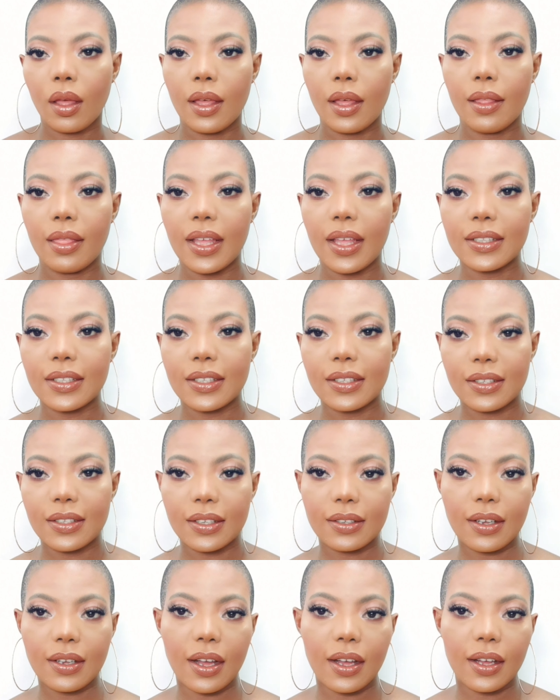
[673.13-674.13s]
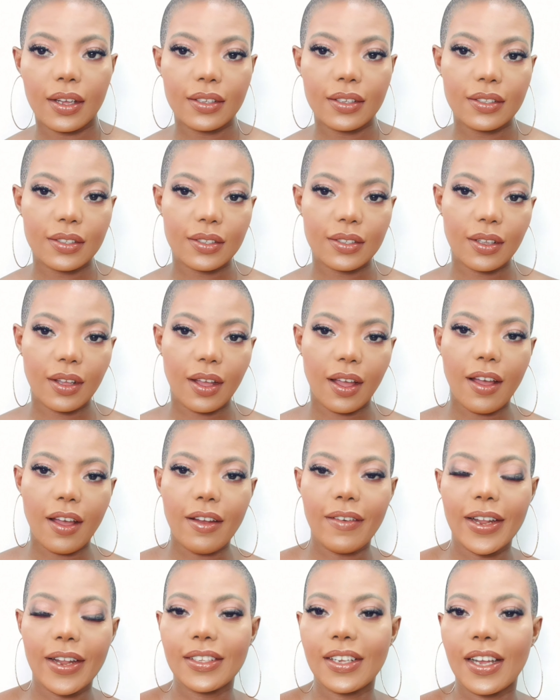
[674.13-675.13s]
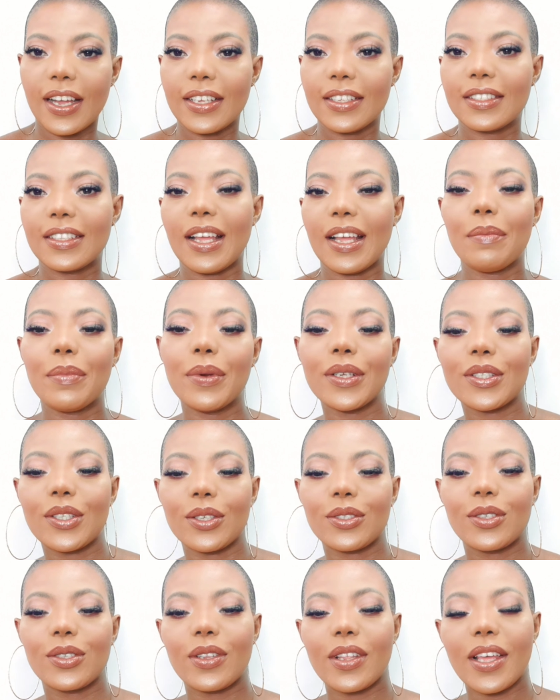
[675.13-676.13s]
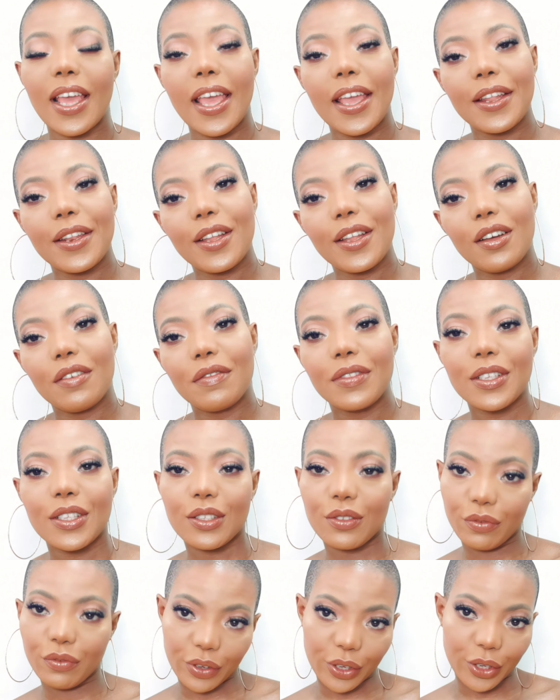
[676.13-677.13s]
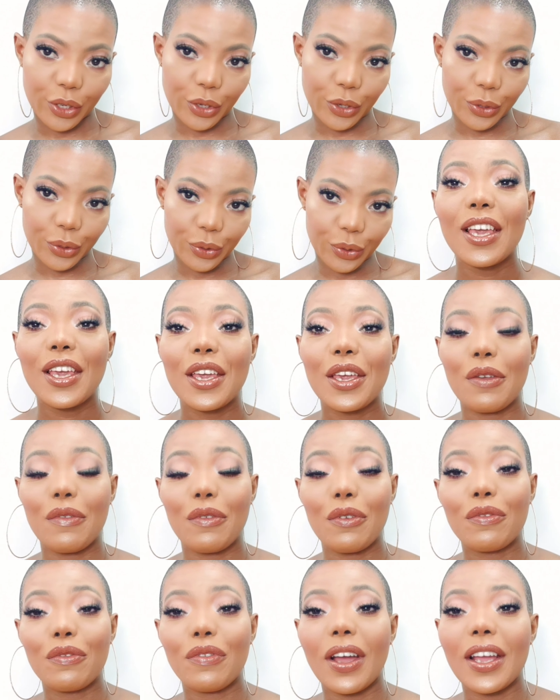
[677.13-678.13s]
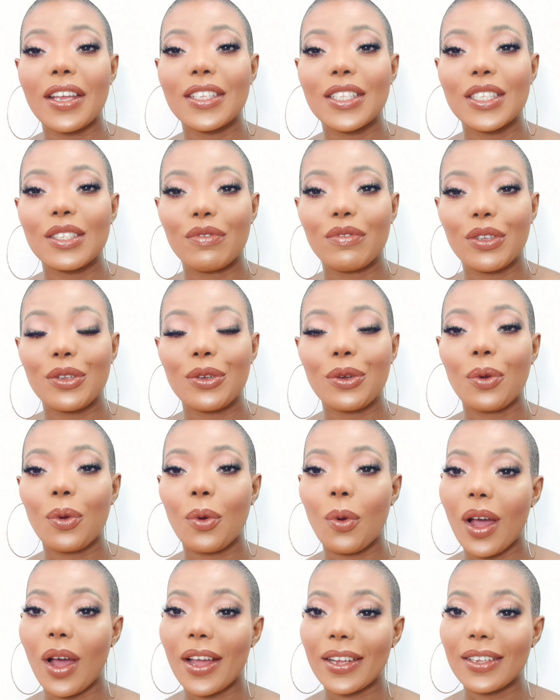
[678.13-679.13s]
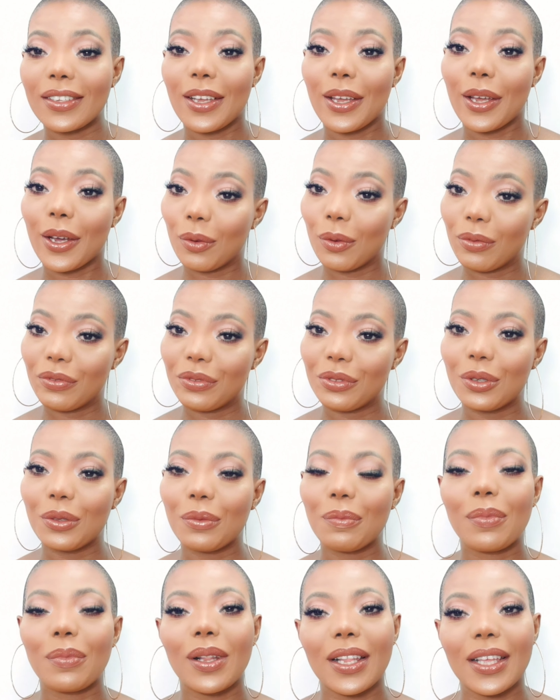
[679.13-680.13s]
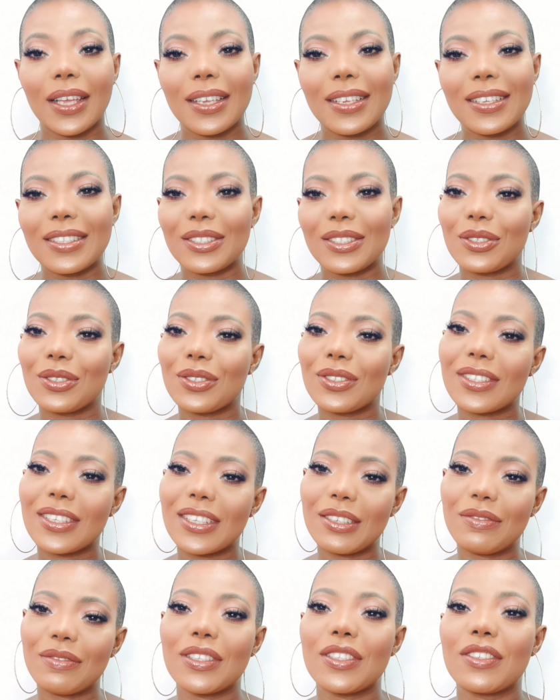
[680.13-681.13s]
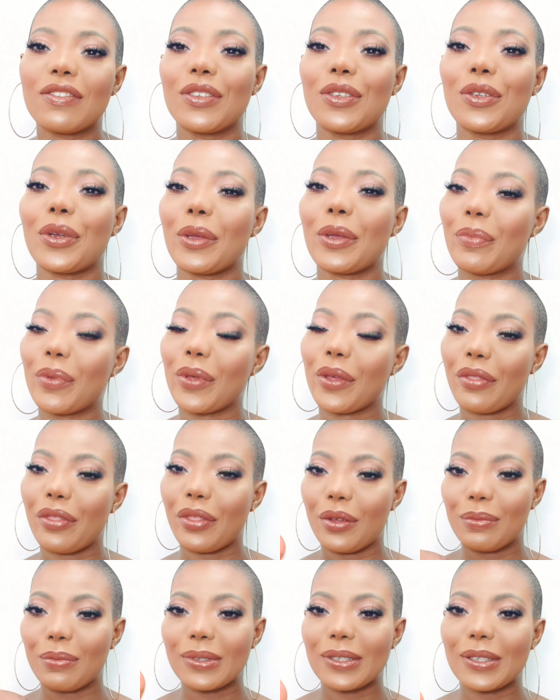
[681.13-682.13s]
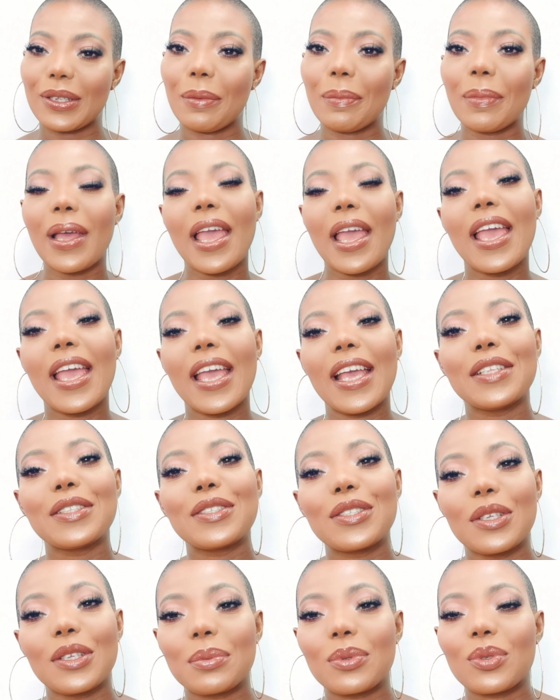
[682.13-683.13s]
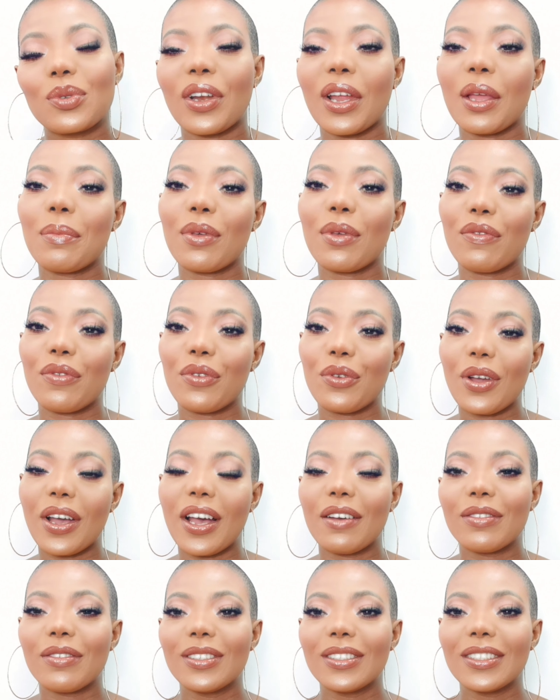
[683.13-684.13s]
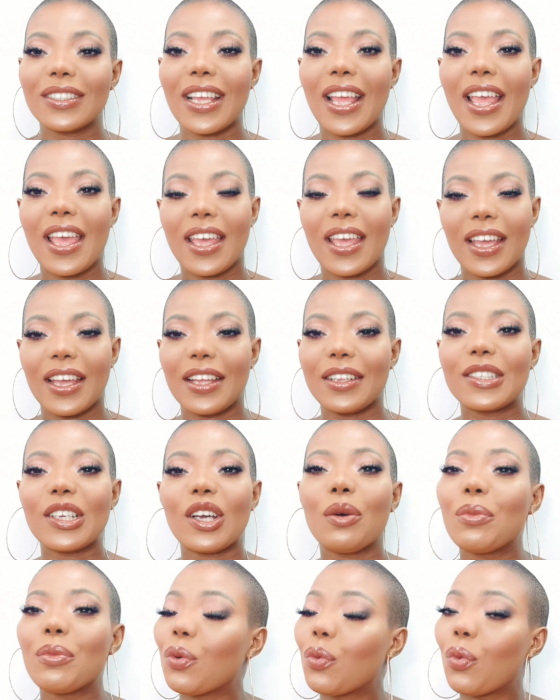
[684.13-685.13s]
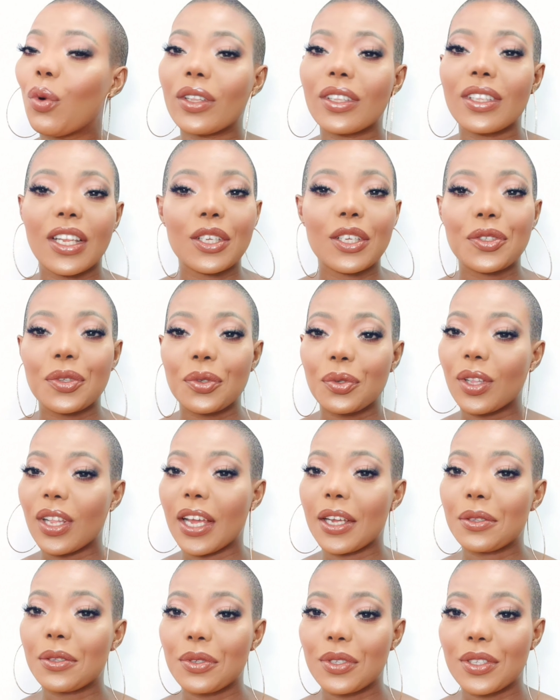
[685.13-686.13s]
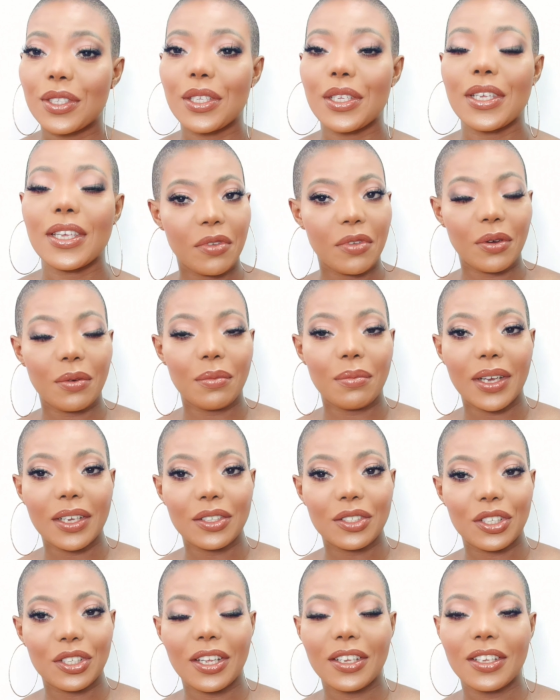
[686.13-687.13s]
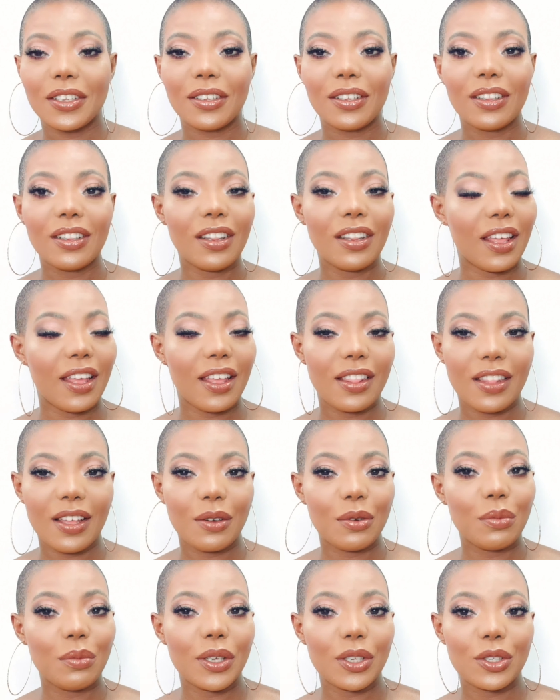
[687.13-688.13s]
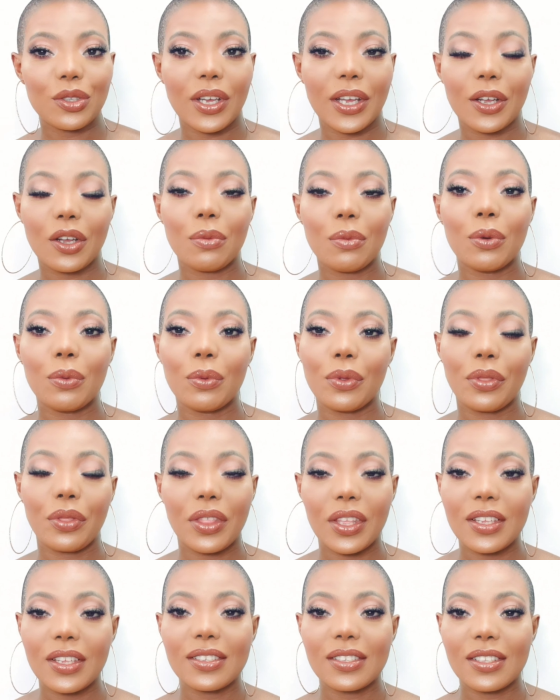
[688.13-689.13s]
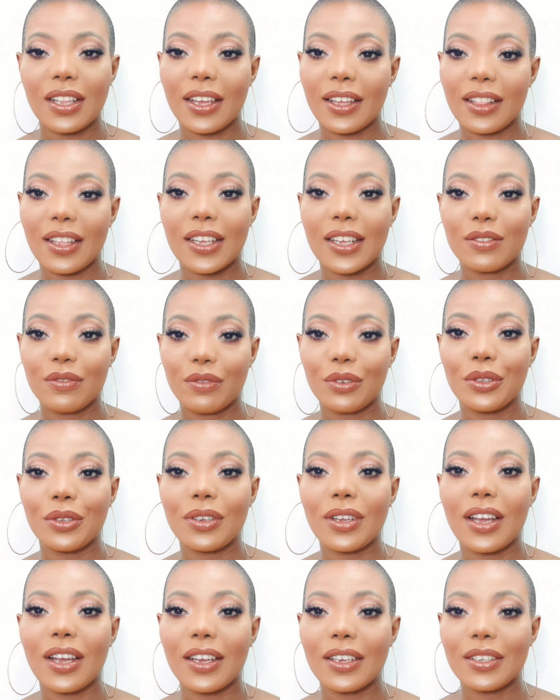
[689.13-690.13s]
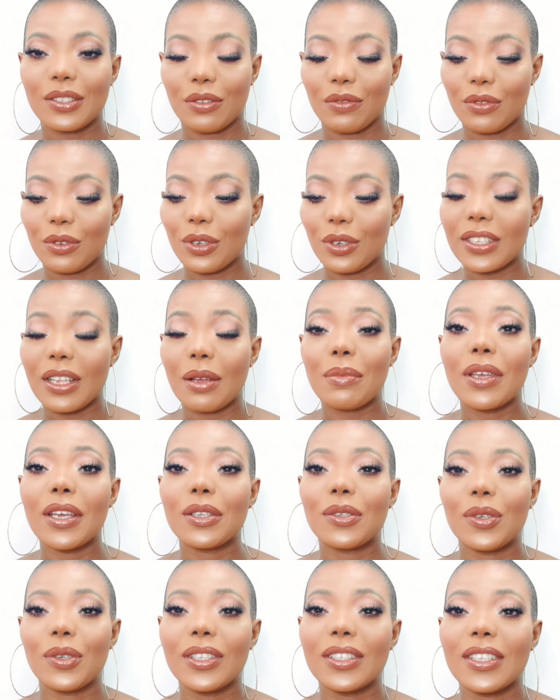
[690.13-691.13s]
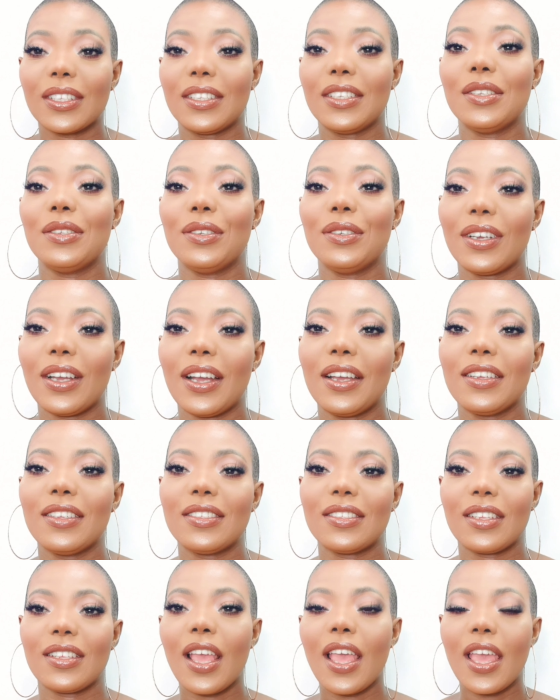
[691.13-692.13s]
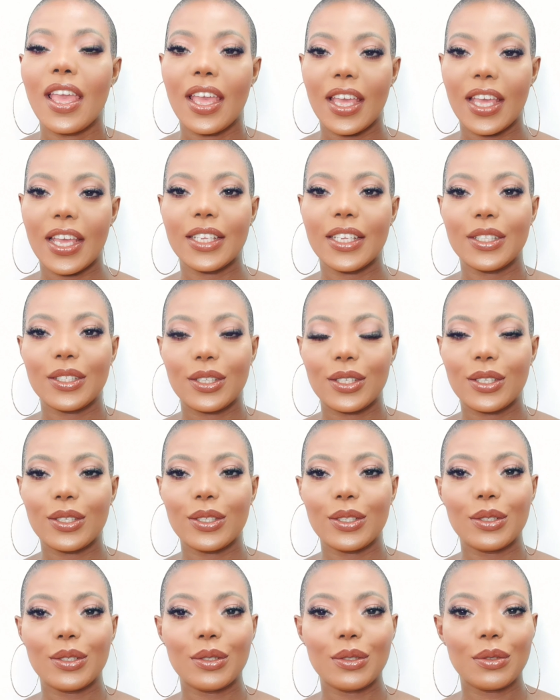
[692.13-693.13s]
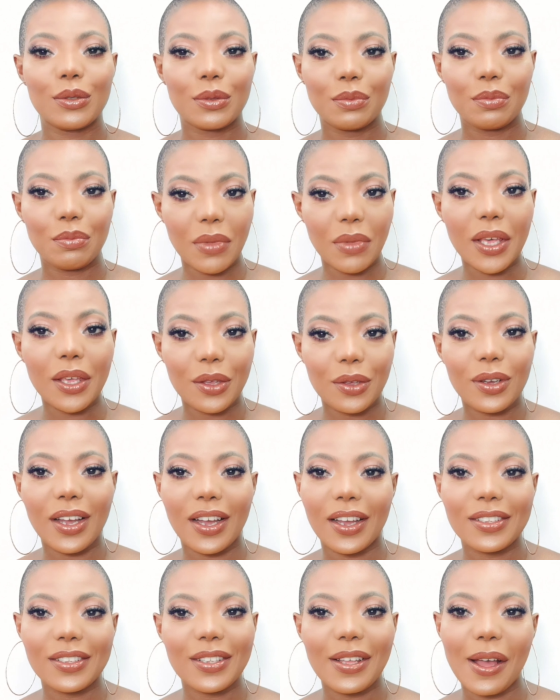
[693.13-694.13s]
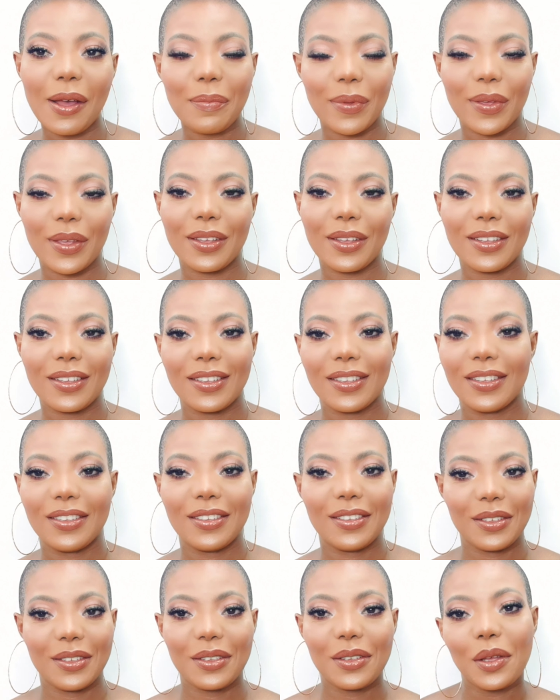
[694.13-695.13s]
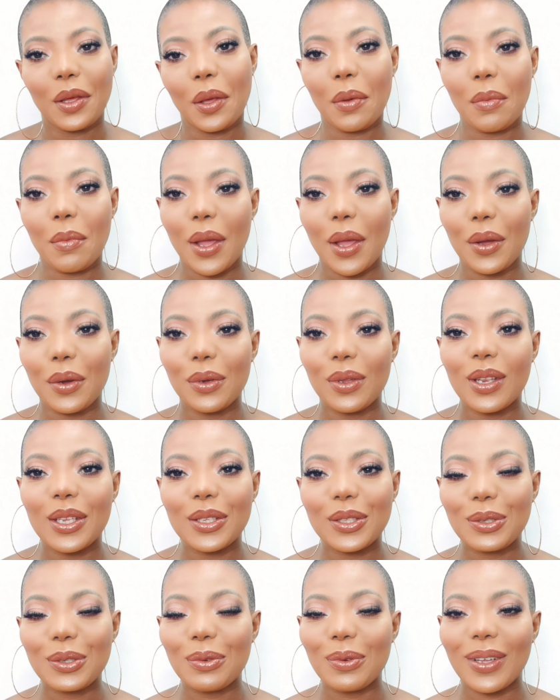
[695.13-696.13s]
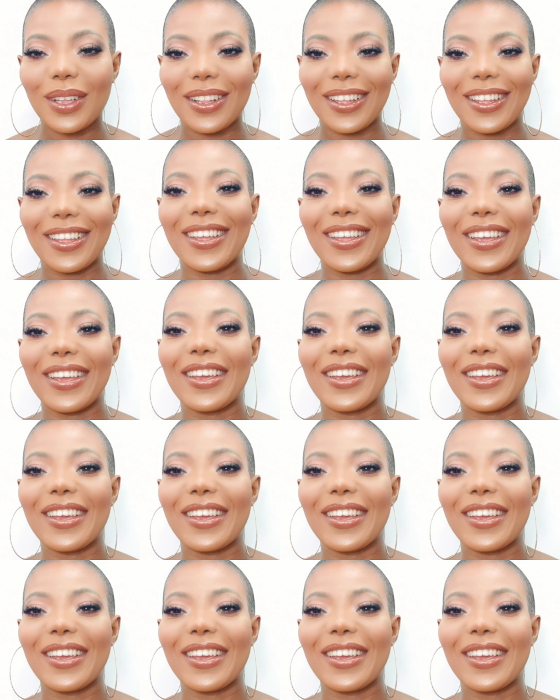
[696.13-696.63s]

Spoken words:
And that is it, guys. Alright guys, that brings us to the end of this video. If you find this video quite helpful, please just give this video a big thumbs up and subscribe if you haven't, and tell me what next you would like to see on my channel, and I'll make sure I come up with things like that for you guys. Of course, I'm here to entertain you guys and to make you guys happy in my own little way.